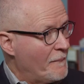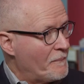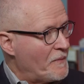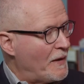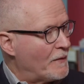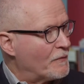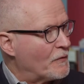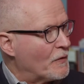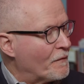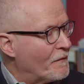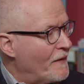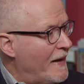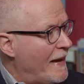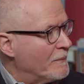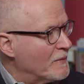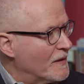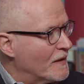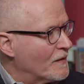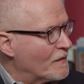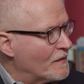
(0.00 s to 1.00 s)
If their
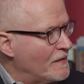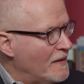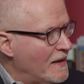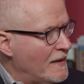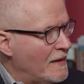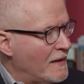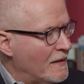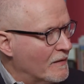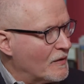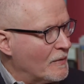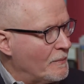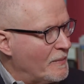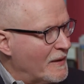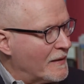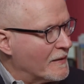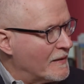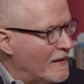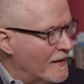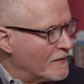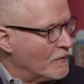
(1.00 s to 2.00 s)
families needed to be
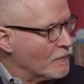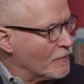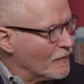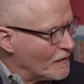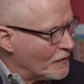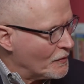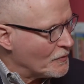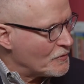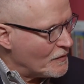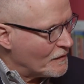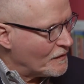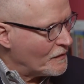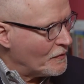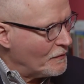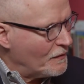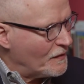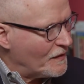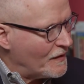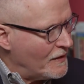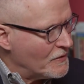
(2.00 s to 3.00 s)
connected with social
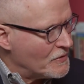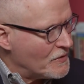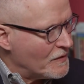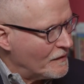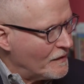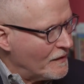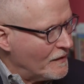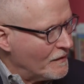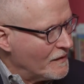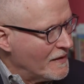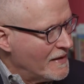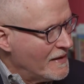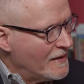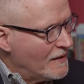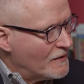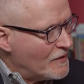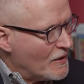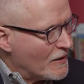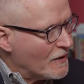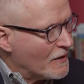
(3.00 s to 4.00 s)
service agencies,
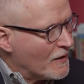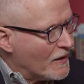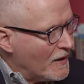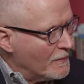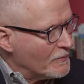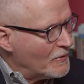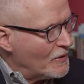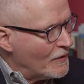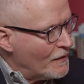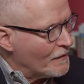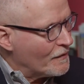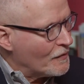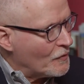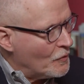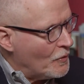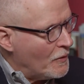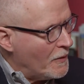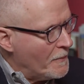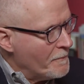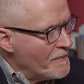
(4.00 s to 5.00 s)
they could come to the
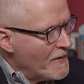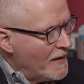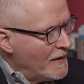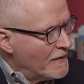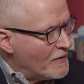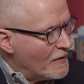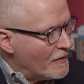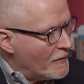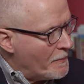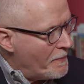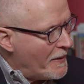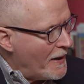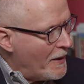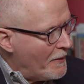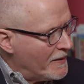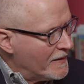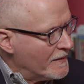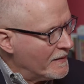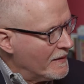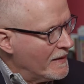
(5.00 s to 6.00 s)
school, to the
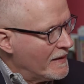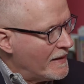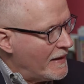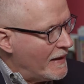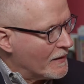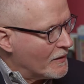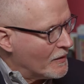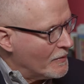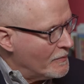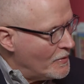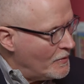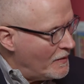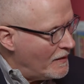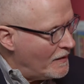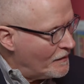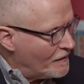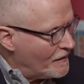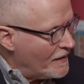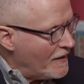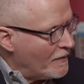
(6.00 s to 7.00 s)
parent and
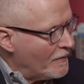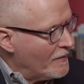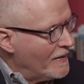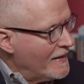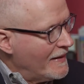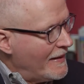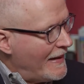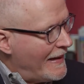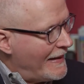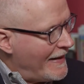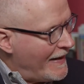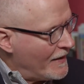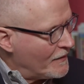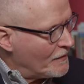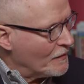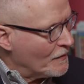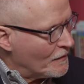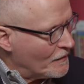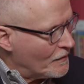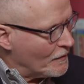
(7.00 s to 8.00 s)
community center, and
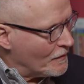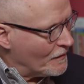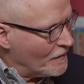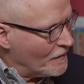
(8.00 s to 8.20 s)
access those